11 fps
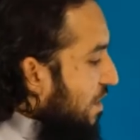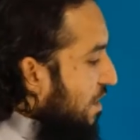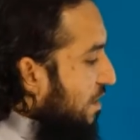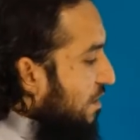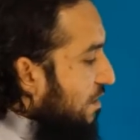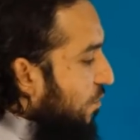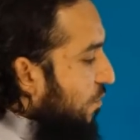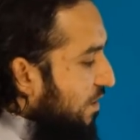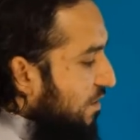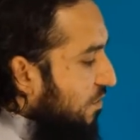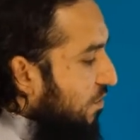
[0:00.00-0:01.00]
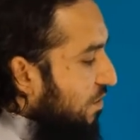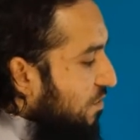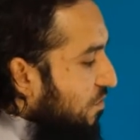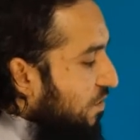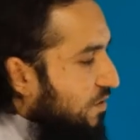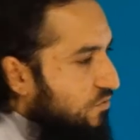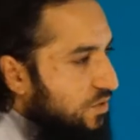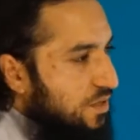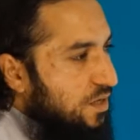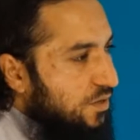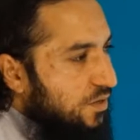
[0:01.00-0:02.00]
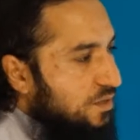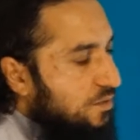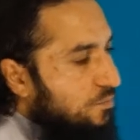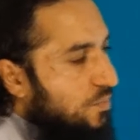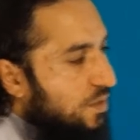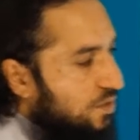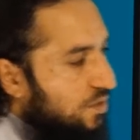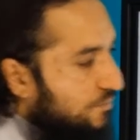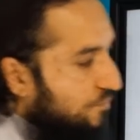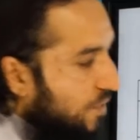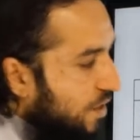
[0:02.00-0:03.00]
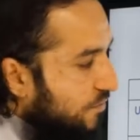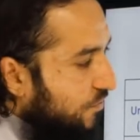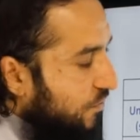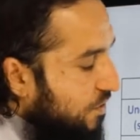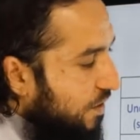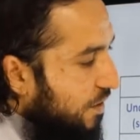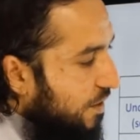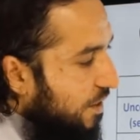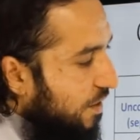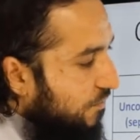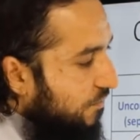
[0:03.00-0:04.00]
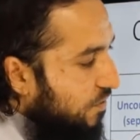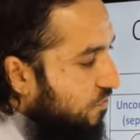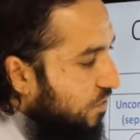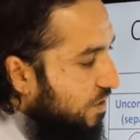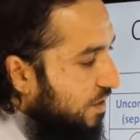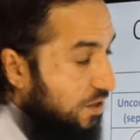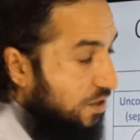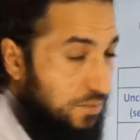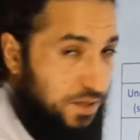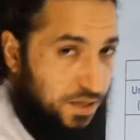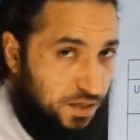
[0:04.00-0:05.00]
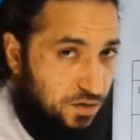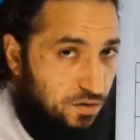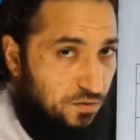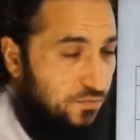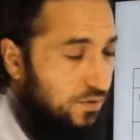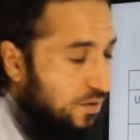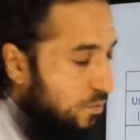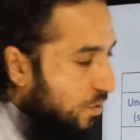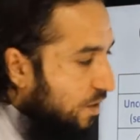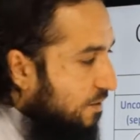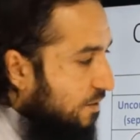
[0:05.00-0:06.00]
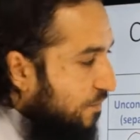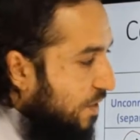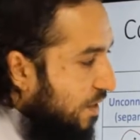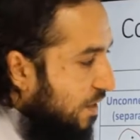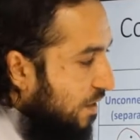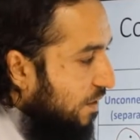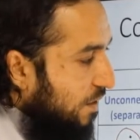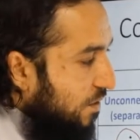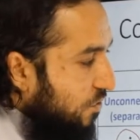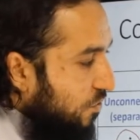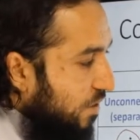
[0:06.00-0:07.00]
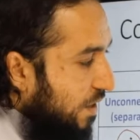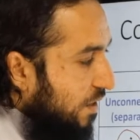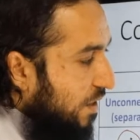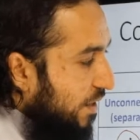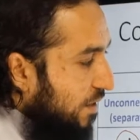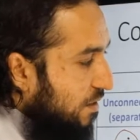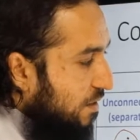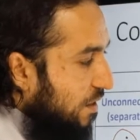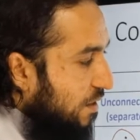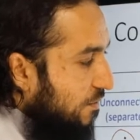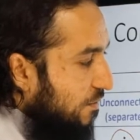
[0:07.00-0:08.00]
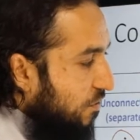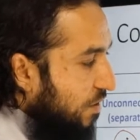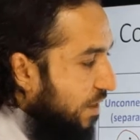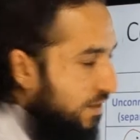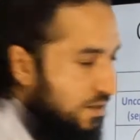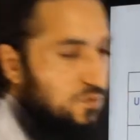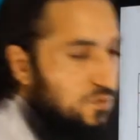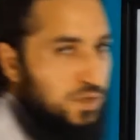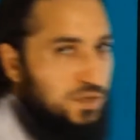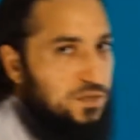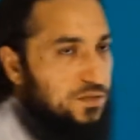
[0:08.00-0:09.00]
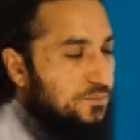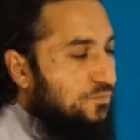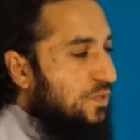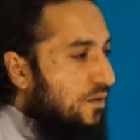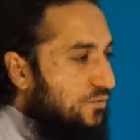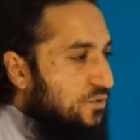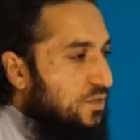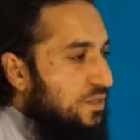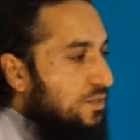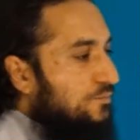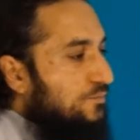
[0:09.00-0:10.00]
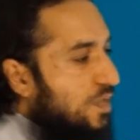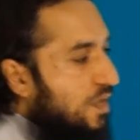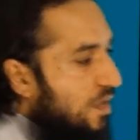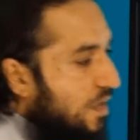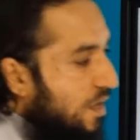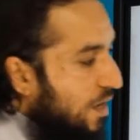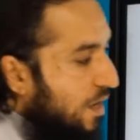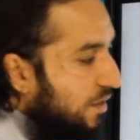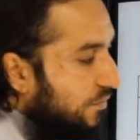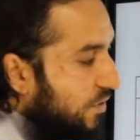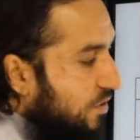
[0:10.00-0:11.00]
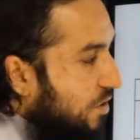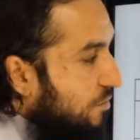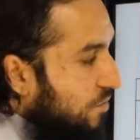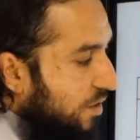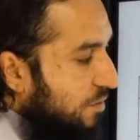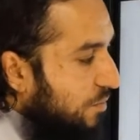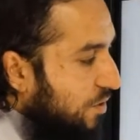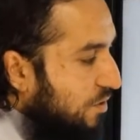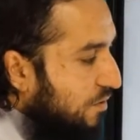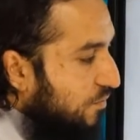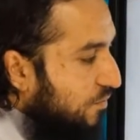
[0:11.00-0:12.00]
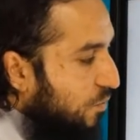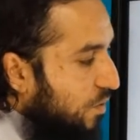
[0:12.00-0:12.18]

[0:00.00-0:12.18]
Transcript: when it's on its own, it's written like this. But if you see here, if it's written in the beginning of a word, then you can connect other letters with it, after it. And if it comes in the middle of the